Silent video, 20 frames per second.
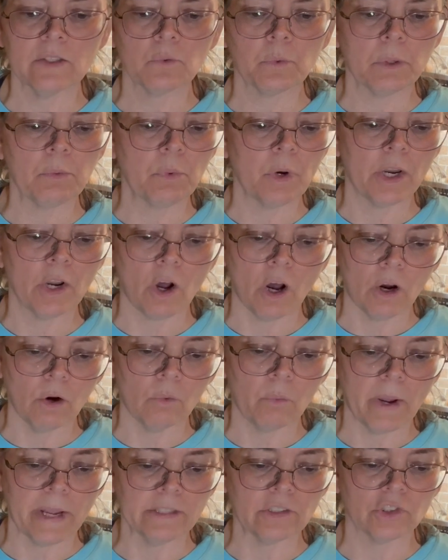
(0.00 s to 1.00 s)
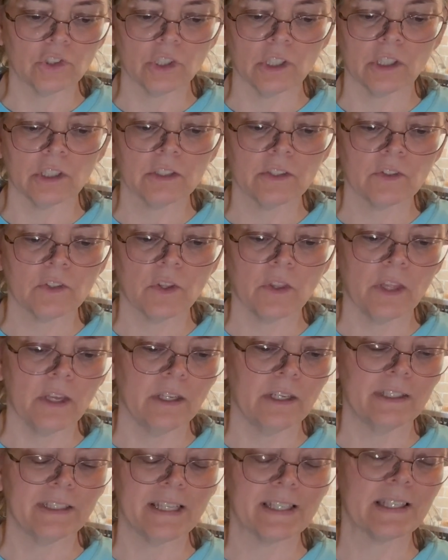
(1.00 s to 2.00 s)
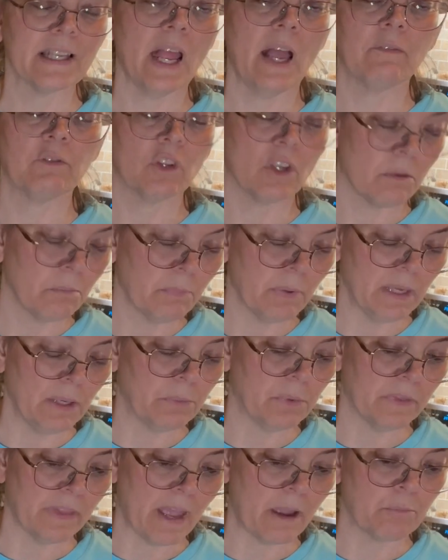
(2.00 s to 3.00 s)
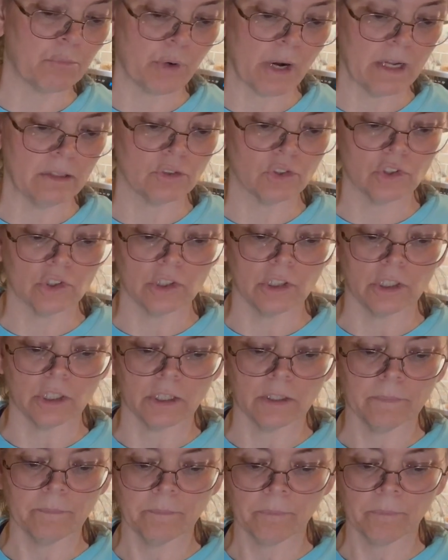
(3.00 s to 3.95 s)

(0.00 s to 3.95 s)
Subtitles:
we want all white sugar so that it doesn't have to compete with that brown sugar.